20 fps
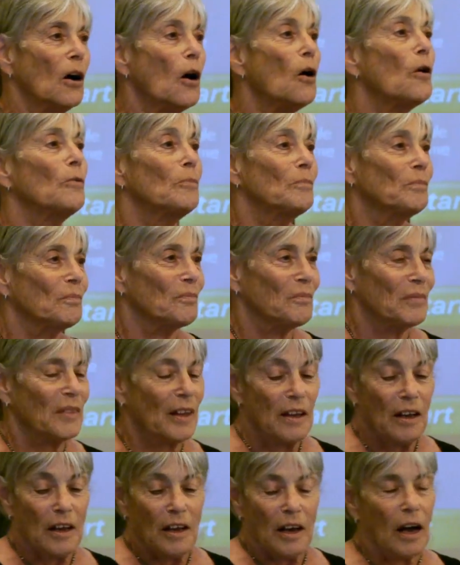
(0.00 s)
Oh.
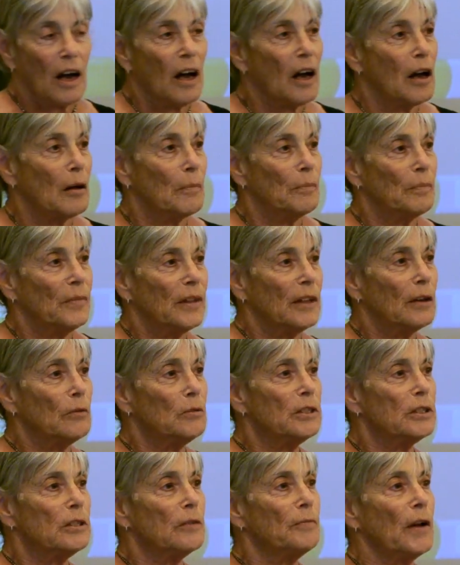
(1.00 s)
It
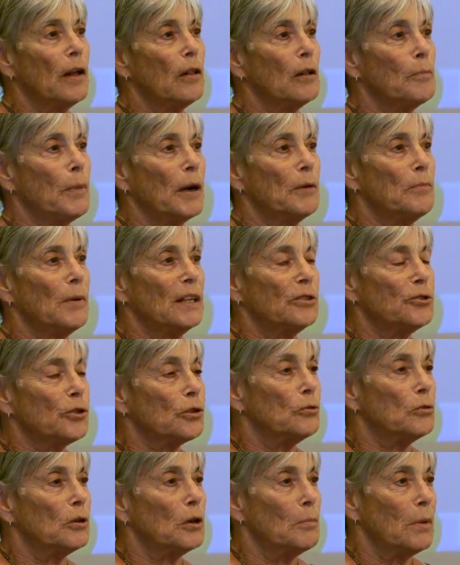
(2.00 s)
was developed by
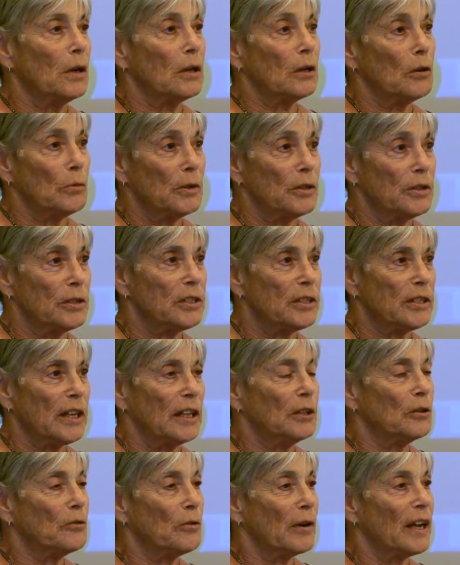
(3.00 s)
Rancho Cucamonga with a
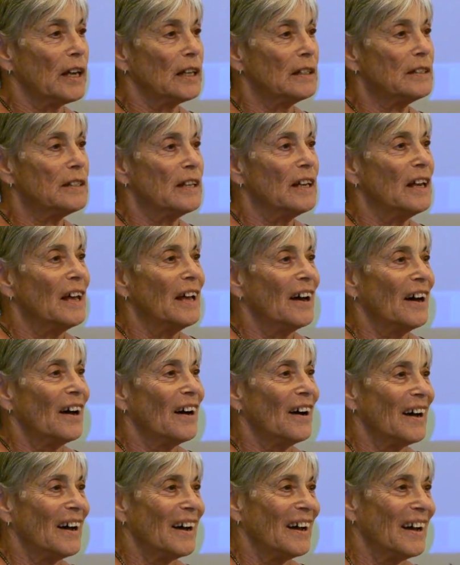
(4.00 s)
state grant,
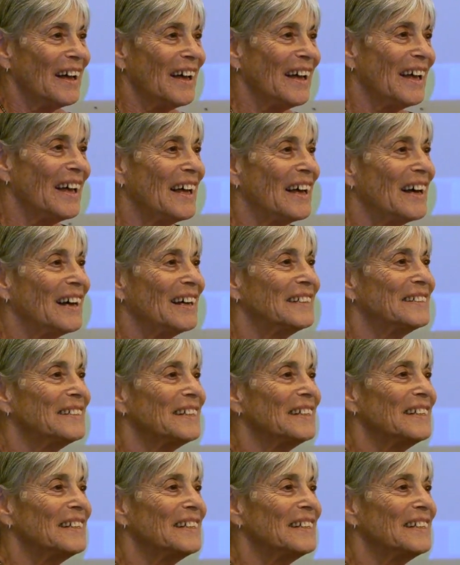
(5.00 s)
and